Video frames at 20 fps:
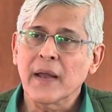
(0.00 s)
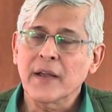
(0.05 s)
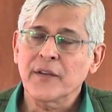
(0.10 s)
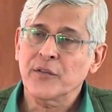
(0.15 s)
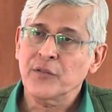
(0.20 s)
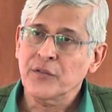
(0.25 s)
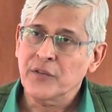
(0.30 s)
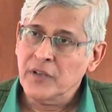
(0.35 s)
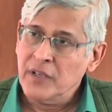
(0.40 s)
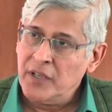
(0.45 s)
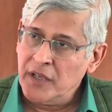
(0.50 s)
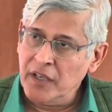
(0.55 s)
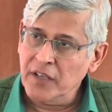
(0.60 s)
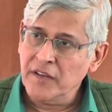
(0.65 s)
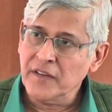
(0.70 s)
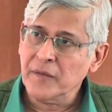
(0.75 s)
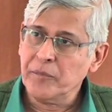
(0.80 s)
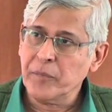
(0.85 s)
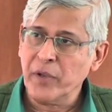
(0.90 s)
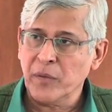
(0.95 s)
So he
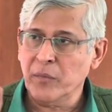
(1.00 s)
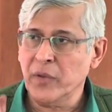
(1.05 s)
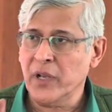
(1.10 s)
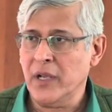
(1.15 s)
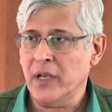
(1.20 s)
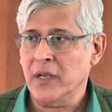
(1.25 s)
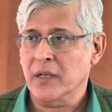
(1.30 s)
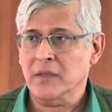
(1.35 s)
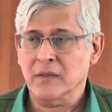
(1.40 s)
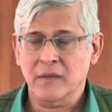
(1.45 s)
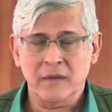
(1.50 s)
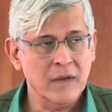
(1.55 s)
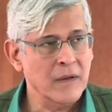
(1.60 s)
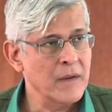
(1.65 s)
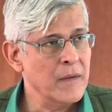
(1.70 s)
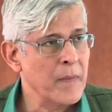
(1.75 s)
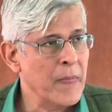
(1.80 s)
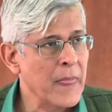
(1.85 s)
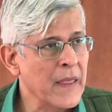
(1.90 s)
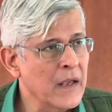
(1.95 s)
is a Pygmalion.
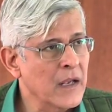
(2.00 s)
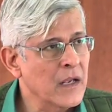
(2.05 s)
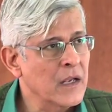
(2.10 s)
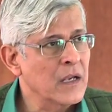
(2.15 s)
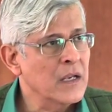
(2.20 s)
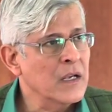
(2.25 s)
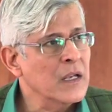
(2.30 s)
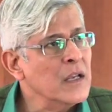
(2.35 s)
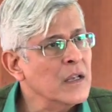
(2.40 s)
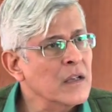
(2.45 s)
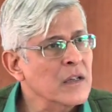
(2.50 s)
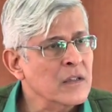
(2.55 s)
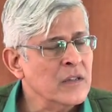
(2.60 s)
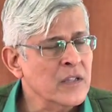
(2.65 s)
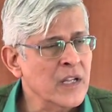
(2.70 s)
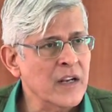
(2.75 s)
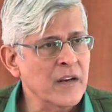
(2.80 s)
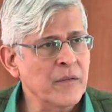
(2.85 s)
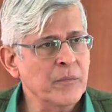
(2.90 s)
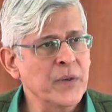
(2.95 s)

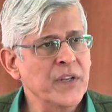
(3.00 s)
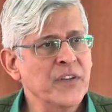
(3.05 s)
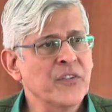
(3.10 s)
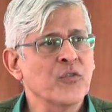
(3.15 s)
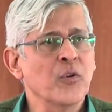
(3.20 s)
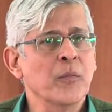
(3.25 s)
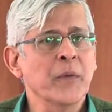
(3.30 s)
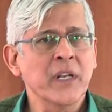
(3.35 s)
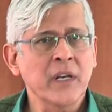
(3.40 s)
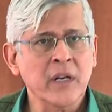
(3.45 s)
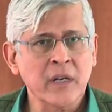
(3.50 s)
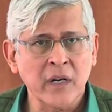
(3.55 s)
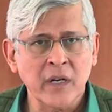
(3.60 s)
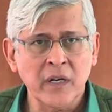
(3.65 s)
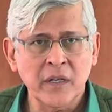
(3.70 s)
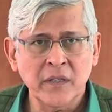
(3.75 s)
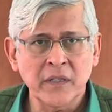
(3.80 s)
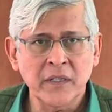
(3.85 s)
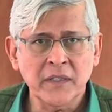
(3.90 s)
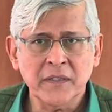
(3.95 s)
There have been so many
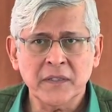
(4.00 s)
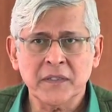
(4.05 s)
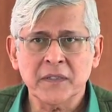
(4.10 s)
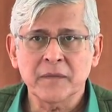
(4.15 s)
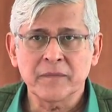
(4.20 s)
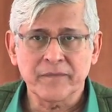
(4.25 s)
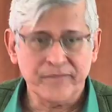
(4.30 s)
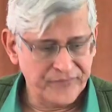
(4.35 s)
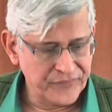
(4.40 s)
cricketers,